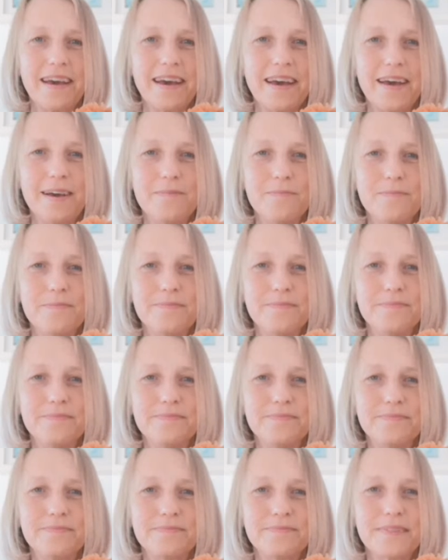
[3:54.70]
um,
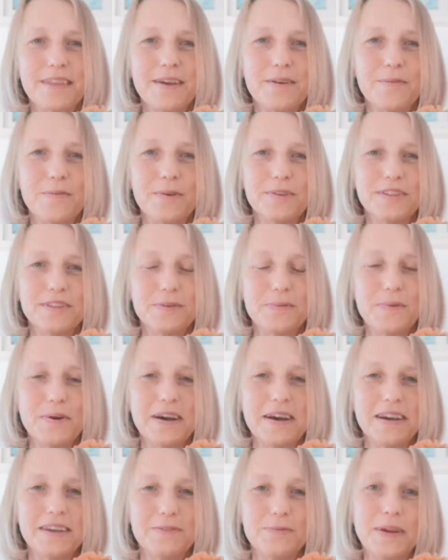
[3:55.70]
what's the word?
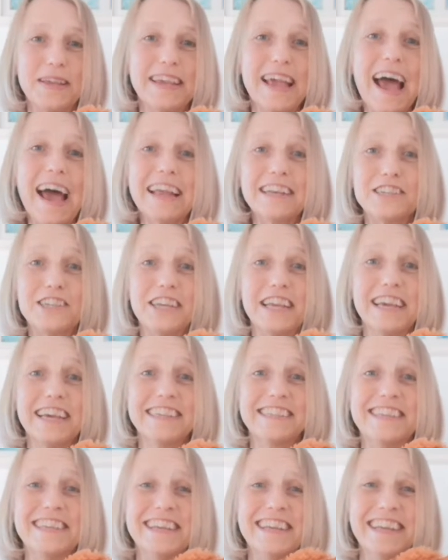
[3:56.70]
We're catching
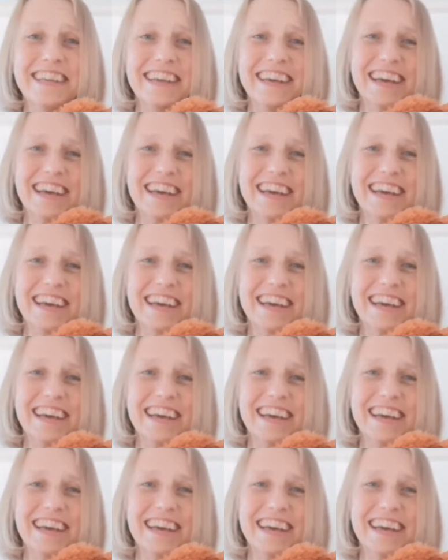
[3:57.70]
it.